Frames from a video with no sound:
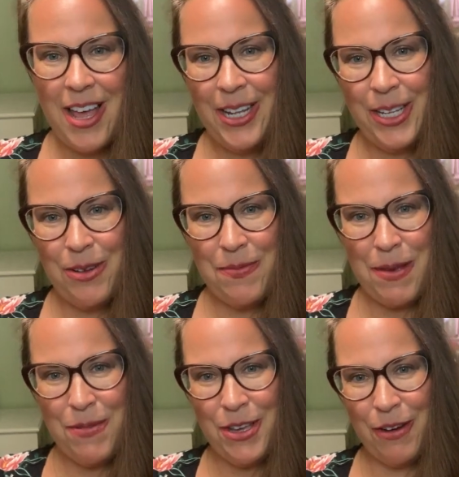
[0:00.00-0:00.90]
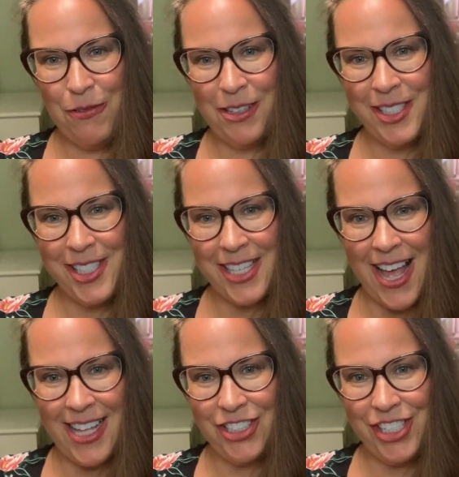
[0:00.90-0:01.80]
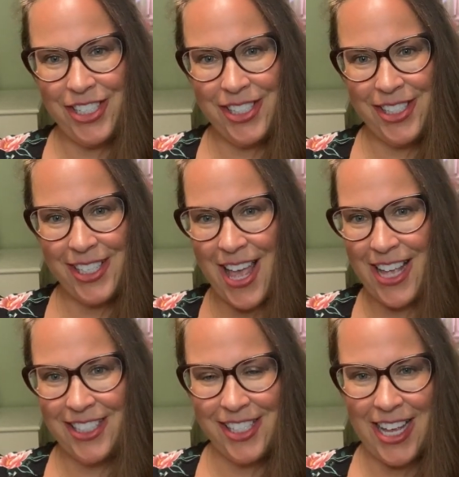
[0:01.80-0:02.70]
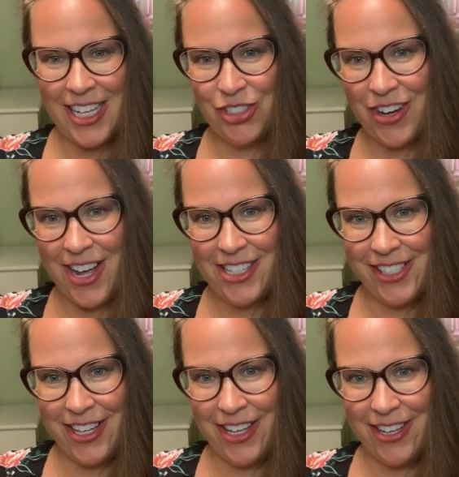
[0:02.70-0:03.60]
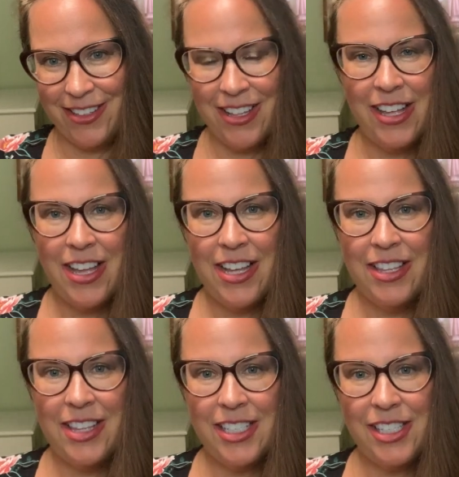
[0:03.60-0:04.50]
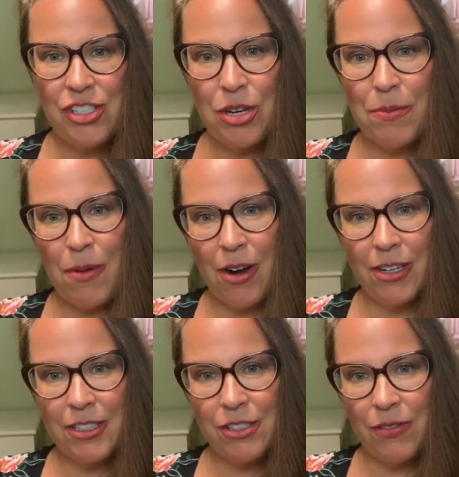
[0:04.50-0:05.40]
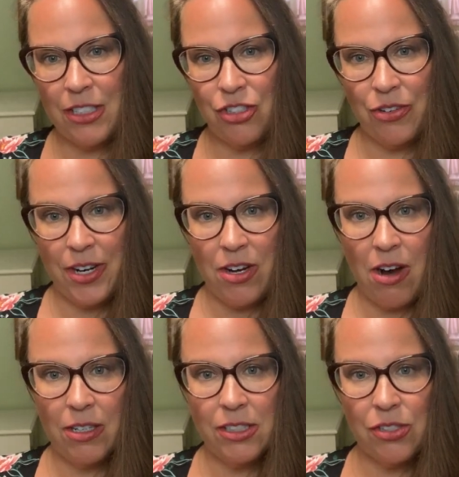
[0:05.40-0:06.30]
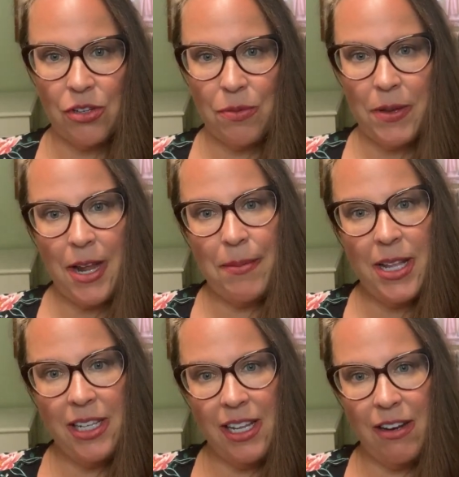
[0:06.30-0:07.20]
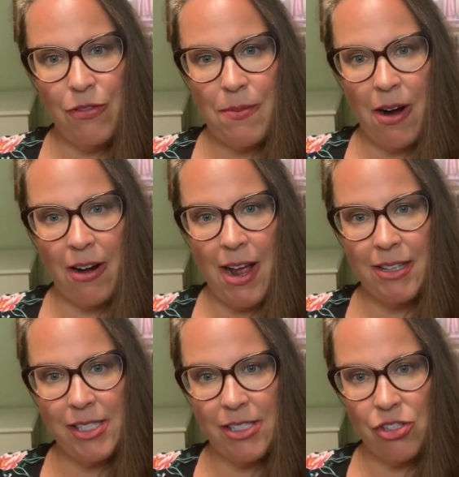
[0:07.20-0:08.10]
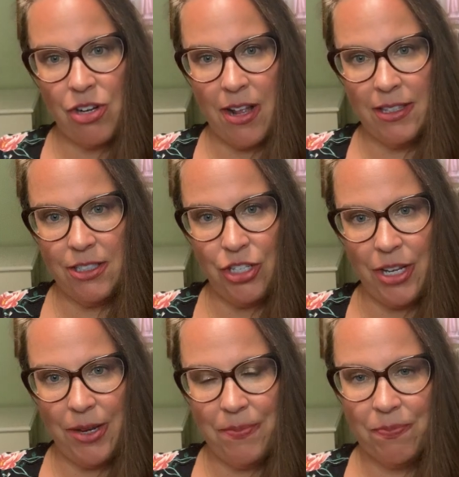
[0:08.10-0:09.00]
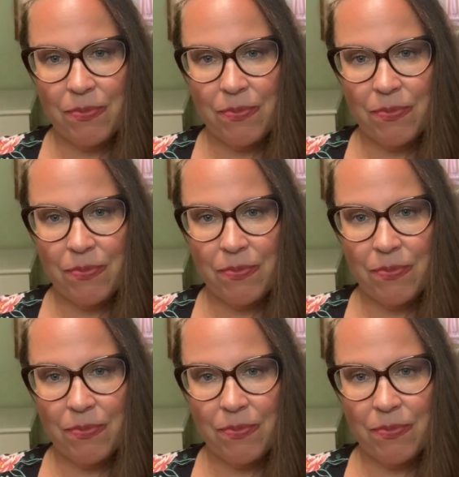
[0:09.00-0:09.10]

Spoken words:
Hello, my beautiful Sages and Sag Rising. This is your Mars retrograde horoscope, and I'm Helene from Heart House Astrology.